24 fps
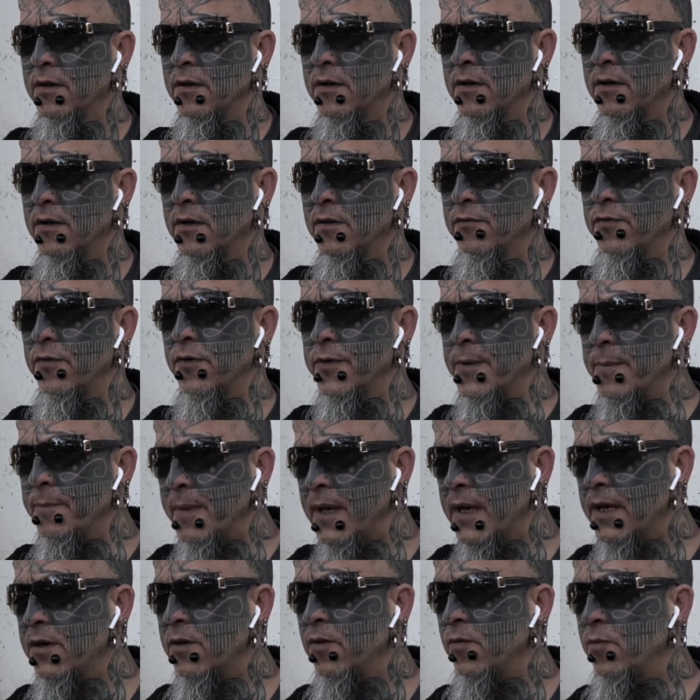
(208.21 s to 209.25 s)
for the
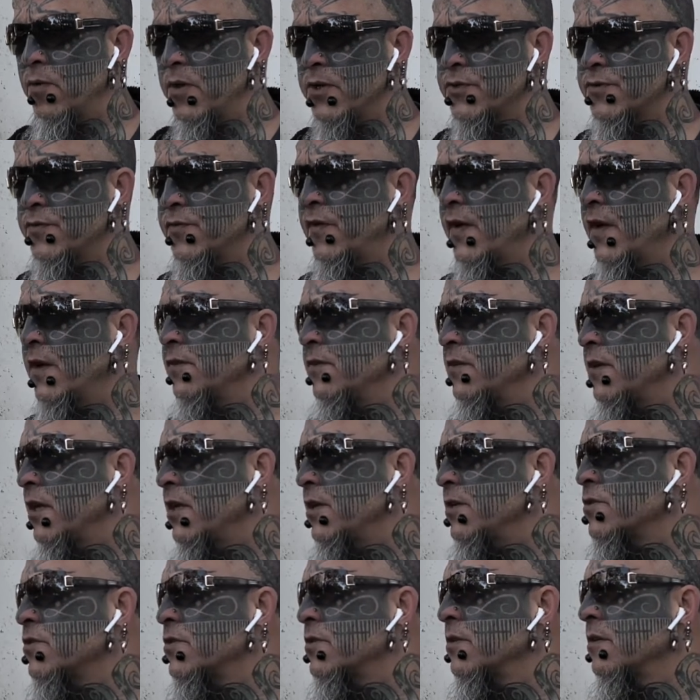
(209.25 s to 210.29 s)
Make-A-Wish
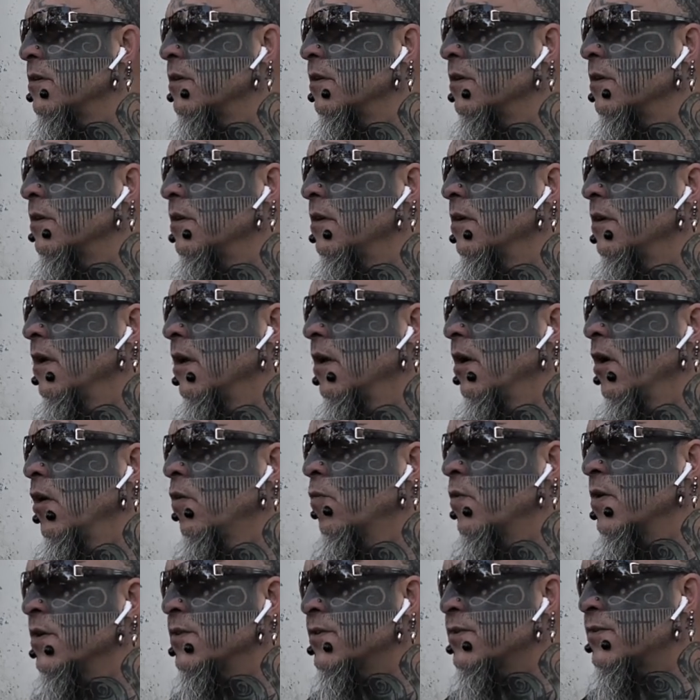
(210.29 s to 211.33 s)
Foundation
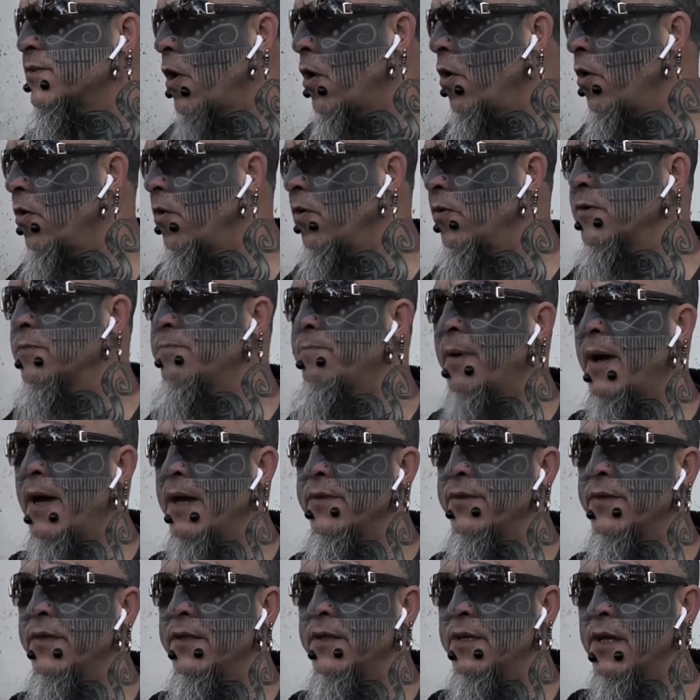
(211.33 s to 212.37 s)
was told by
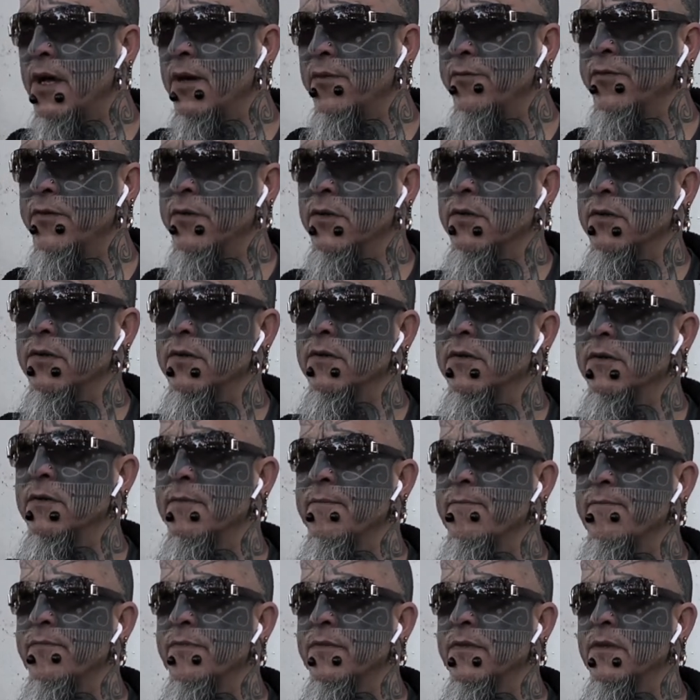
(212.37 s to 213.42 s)
the governor
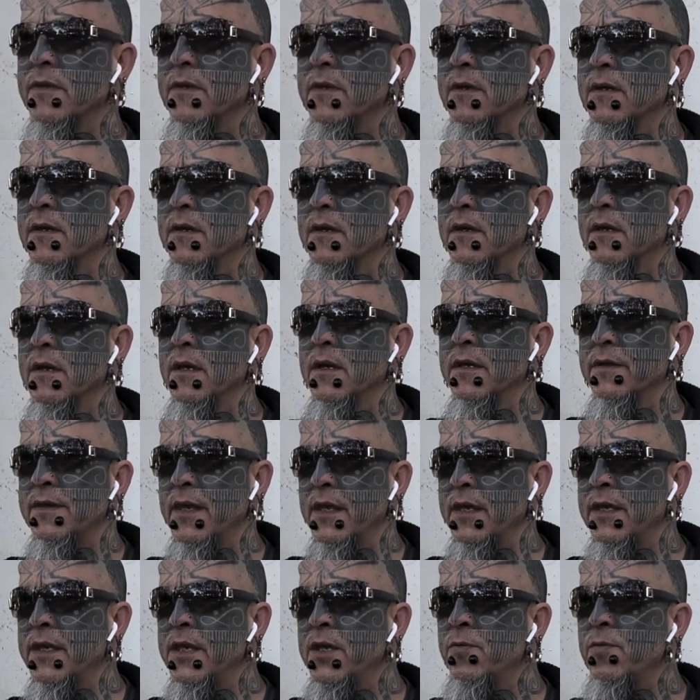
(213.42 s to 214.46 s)
that
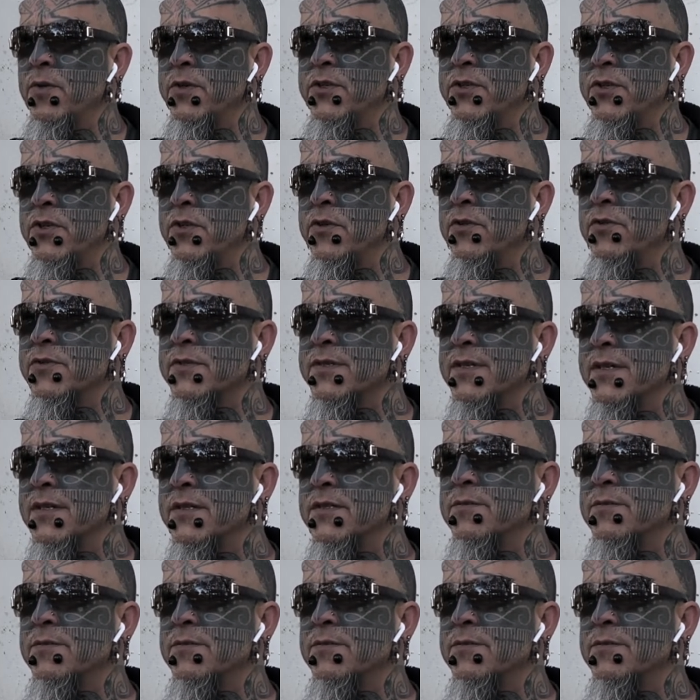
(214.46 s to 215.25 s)
he would use his